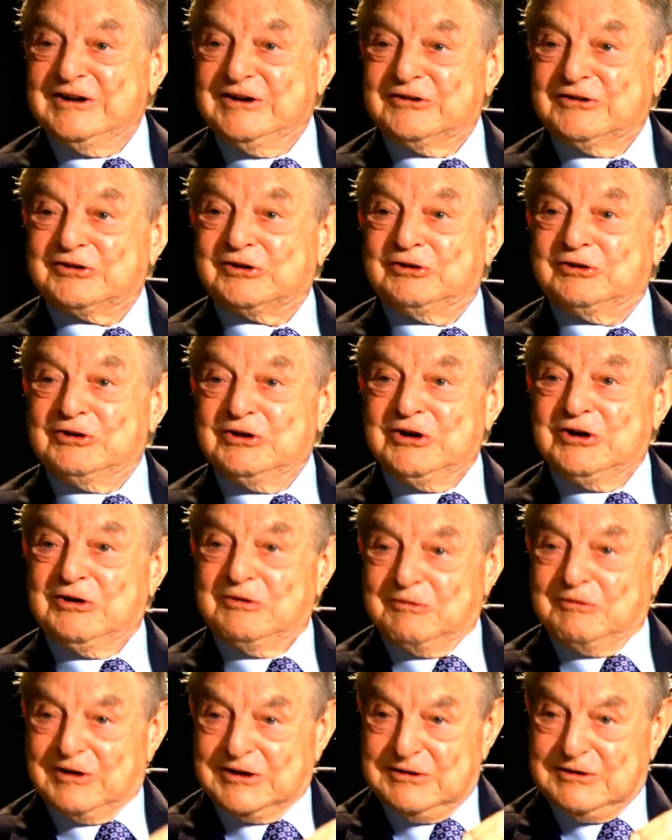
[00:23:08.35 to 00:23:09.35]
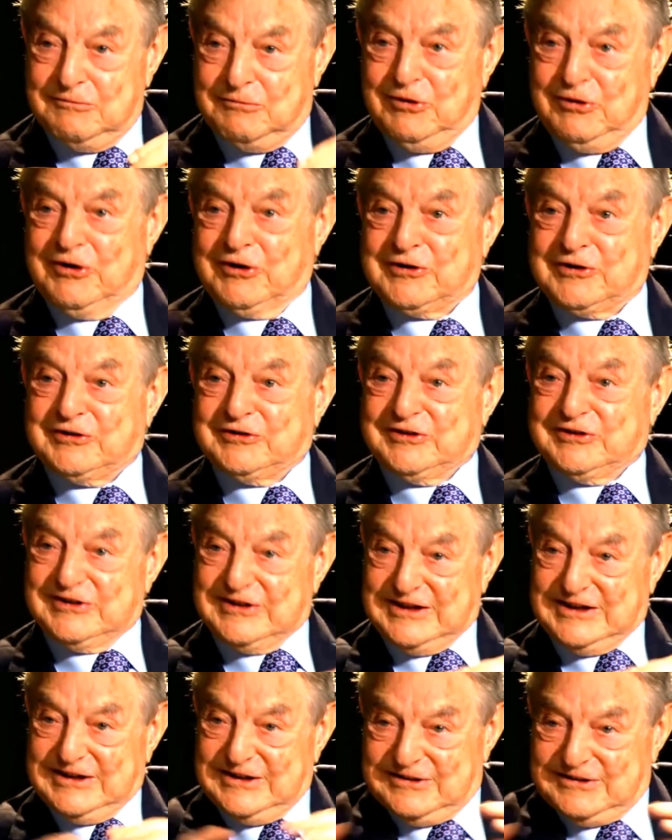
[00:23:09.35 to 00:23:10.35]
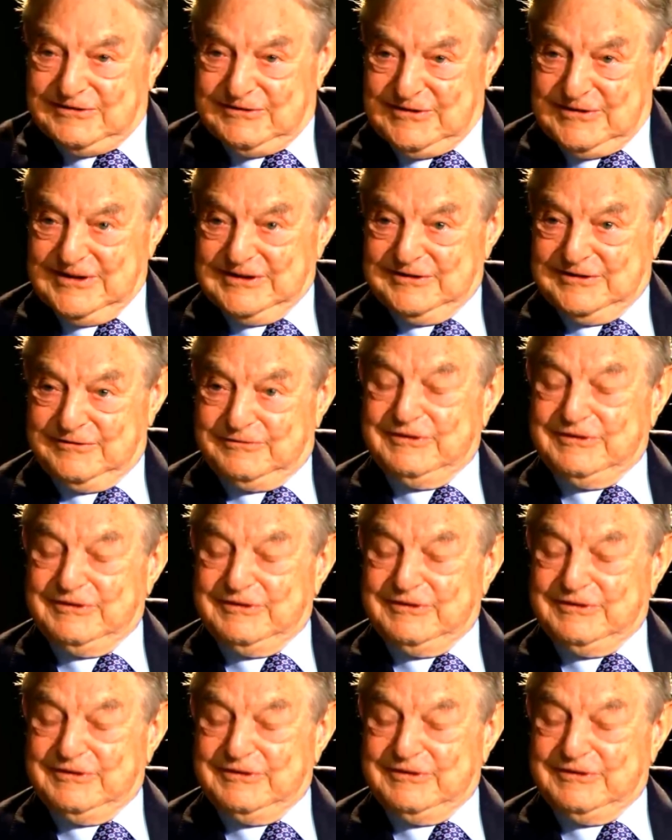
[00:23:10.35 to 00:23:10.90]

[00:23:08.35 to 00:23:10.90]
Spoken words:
So what works in the